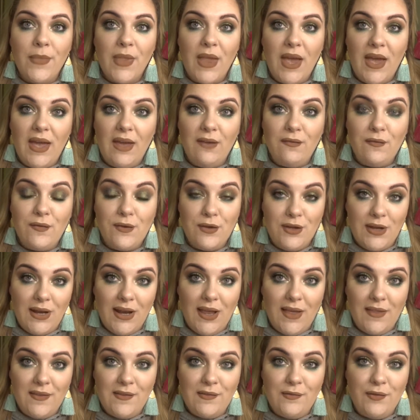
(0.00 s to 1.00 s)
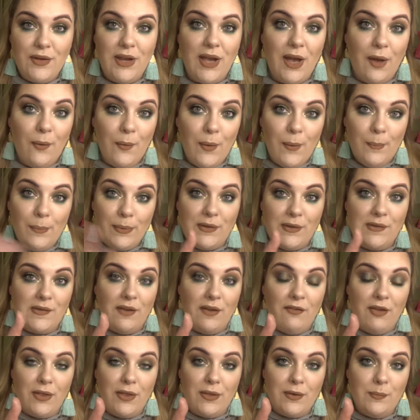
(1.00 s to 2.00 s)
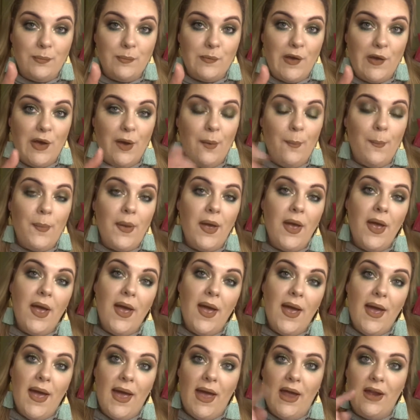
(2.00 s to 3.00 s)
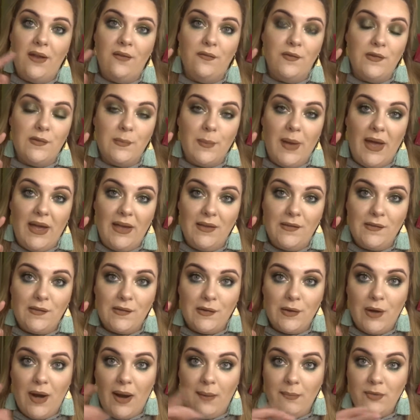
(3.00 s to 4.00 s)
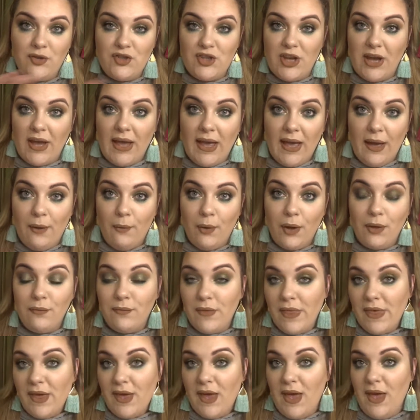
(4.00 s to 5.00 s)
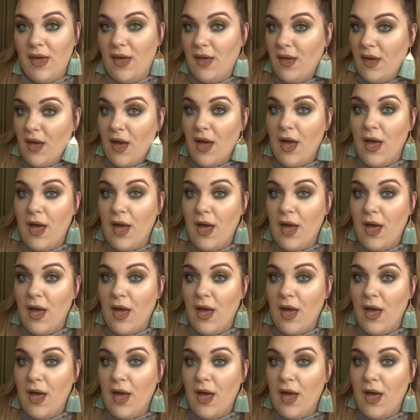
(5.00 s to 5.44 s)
If you did like this video, please give it a thumbs up. Head over to my Instagram and check it out over there.